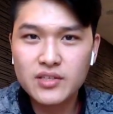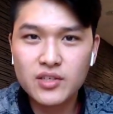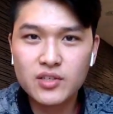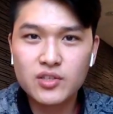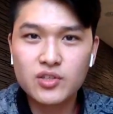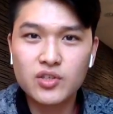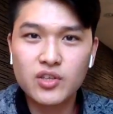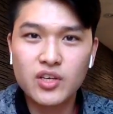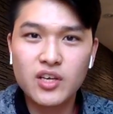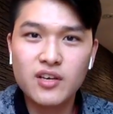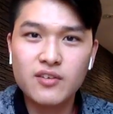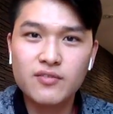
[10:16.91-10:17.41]
it
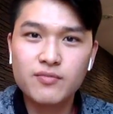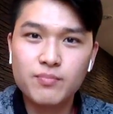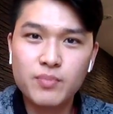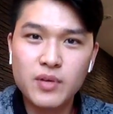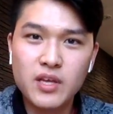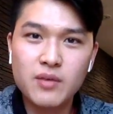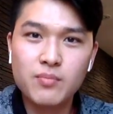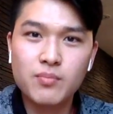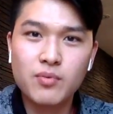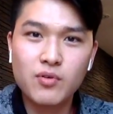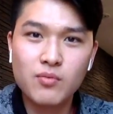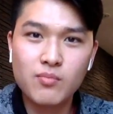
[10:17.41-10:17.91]
to give
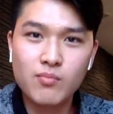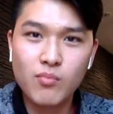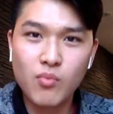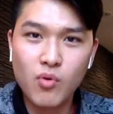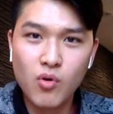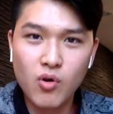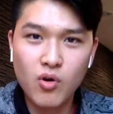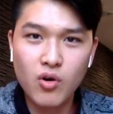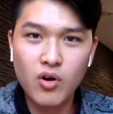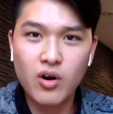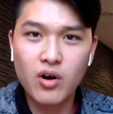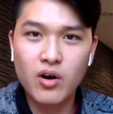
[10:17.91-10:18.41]
people
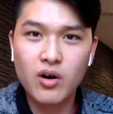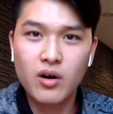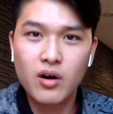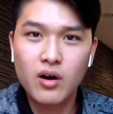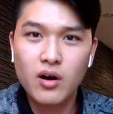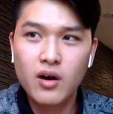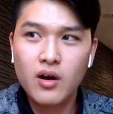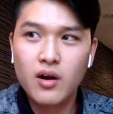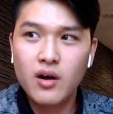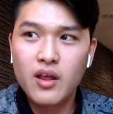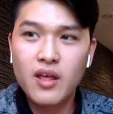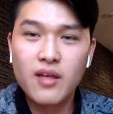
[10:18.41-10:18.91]
more
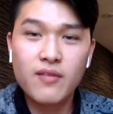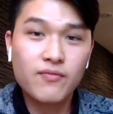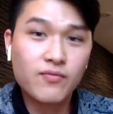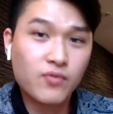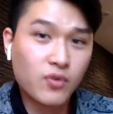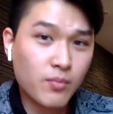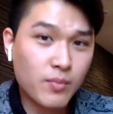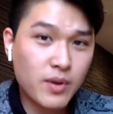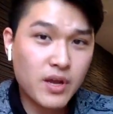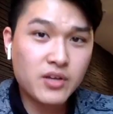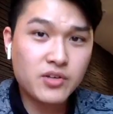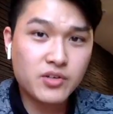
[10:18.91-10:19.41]

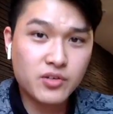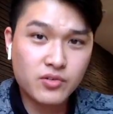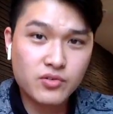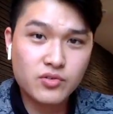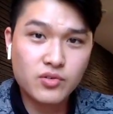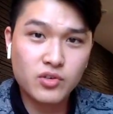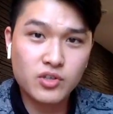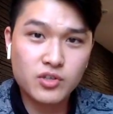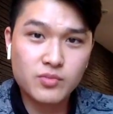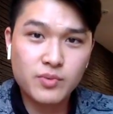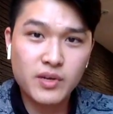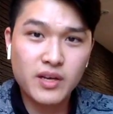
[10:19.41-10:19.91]
information,
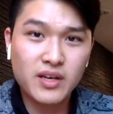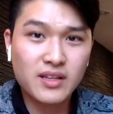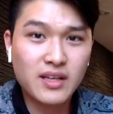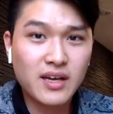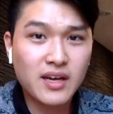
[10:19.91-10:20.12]
so to speak.